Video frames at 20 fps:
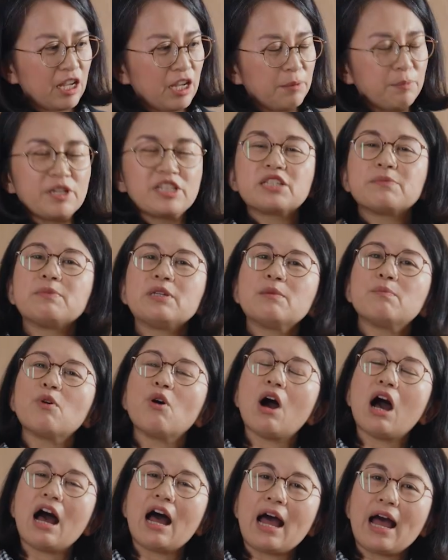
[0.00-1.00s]
image
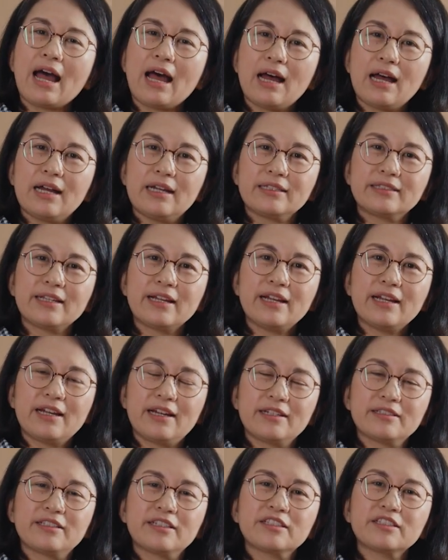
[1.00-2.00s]
people had
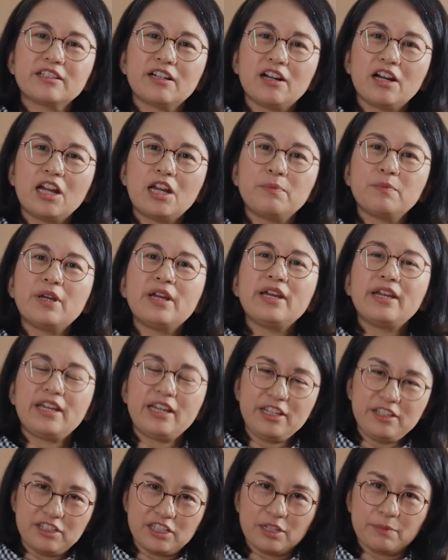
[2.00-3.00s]
at the time
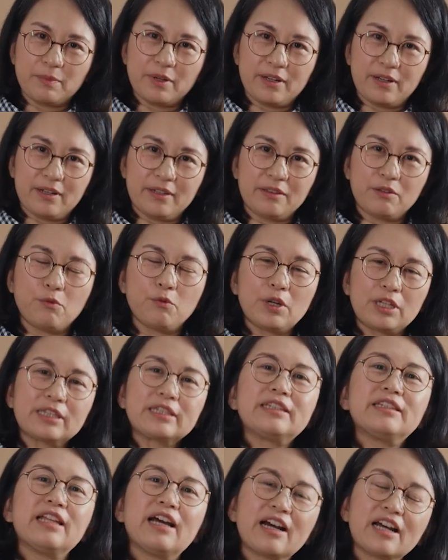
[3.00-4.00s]
in Japan, what
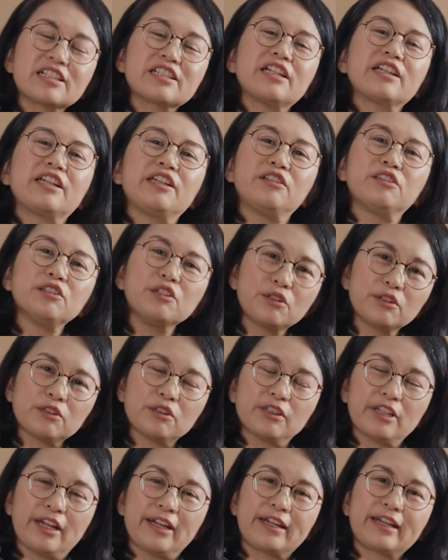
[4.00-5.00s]
Nagasaki
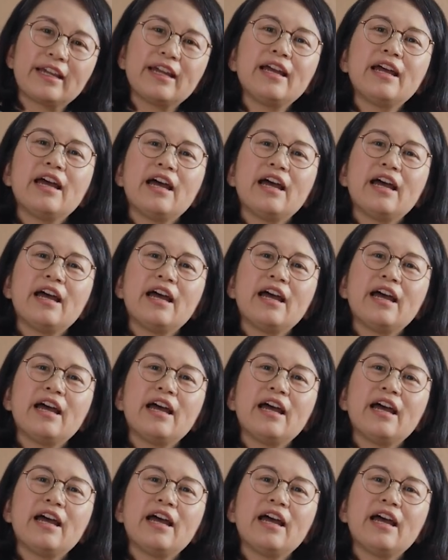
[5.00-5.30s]
looked like.